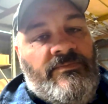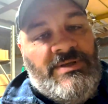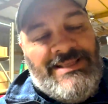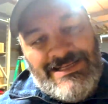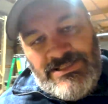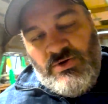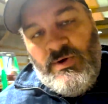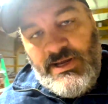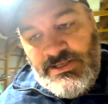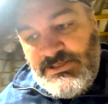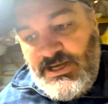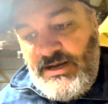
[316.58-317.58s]
that's a quick
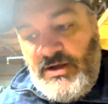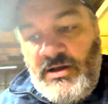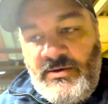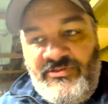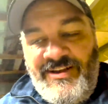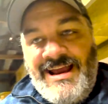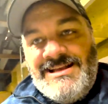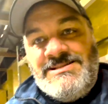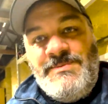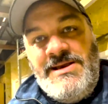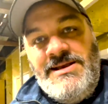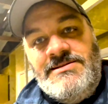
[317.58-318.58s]
insight on fan
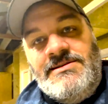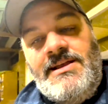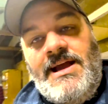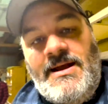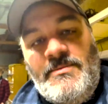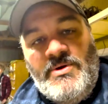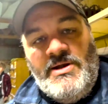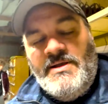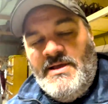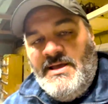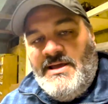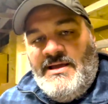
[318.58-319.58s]
speeds and that. But
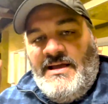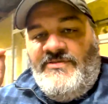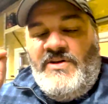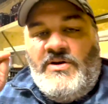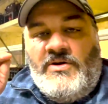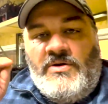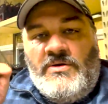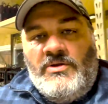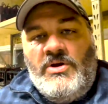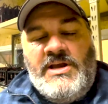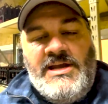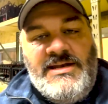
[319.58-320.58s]
if you're
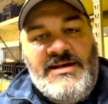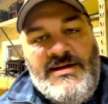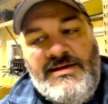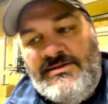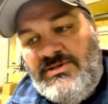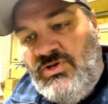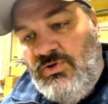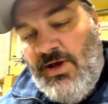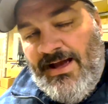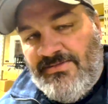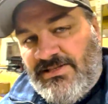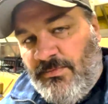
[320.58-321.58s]
looking to
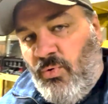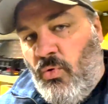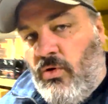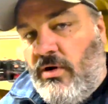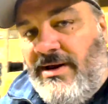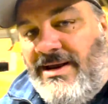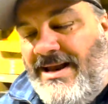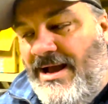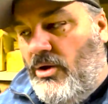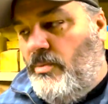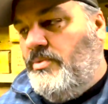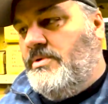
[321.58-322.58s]
have support and
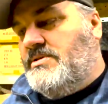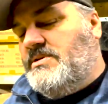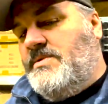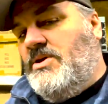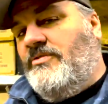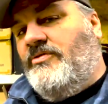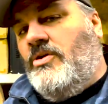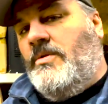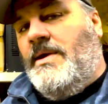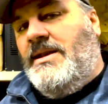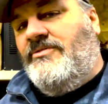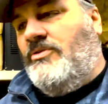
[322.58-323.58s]
help with some of your
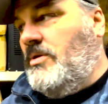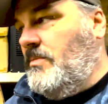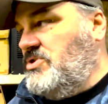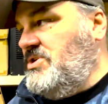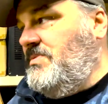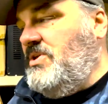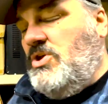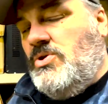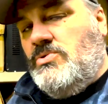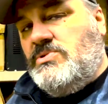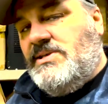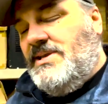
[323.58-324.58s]
mining farm or
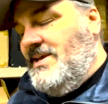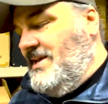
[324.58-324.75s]
GPUs,